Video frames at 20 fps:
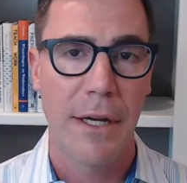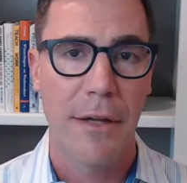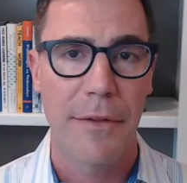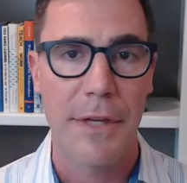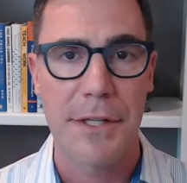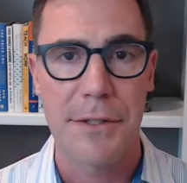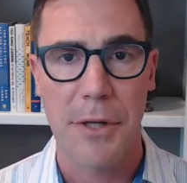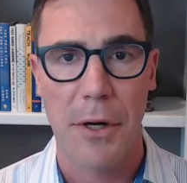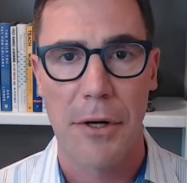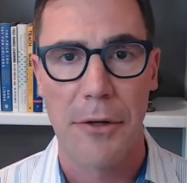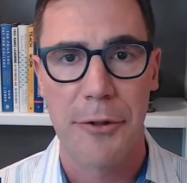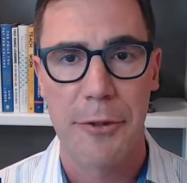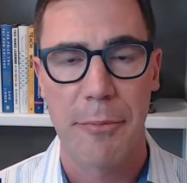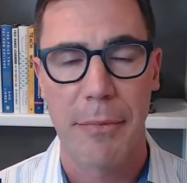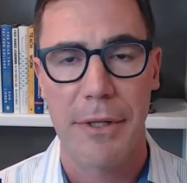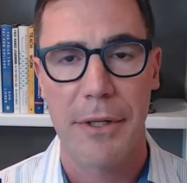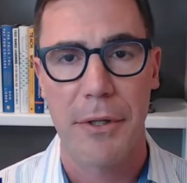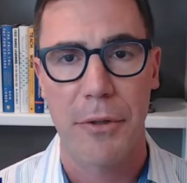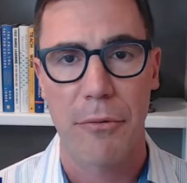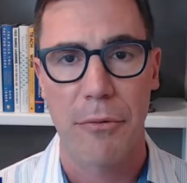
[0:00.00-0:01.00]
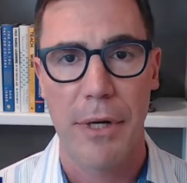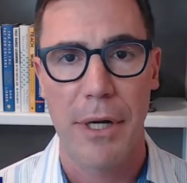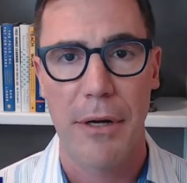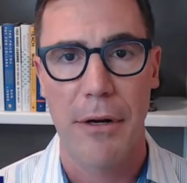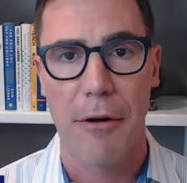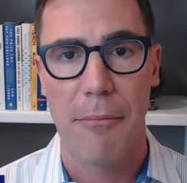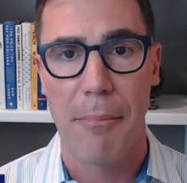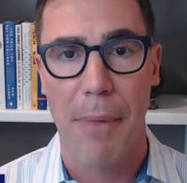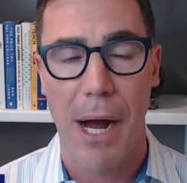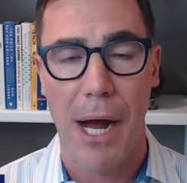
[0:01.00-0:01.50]
these ultimate
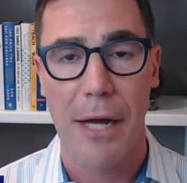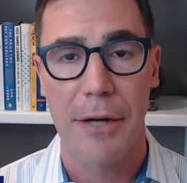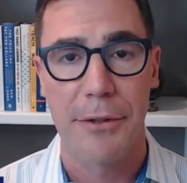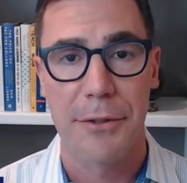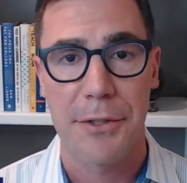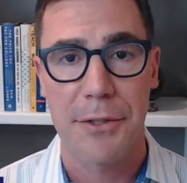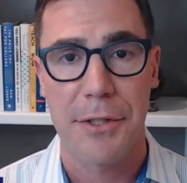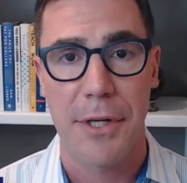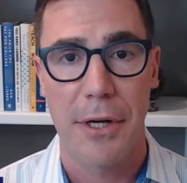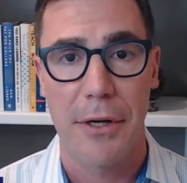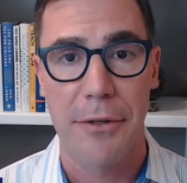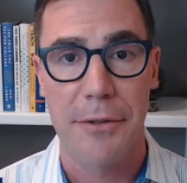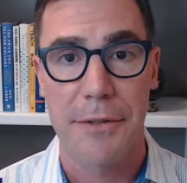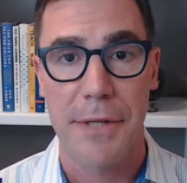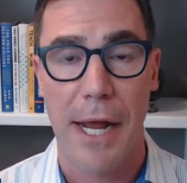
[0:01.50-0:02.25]
career milestones.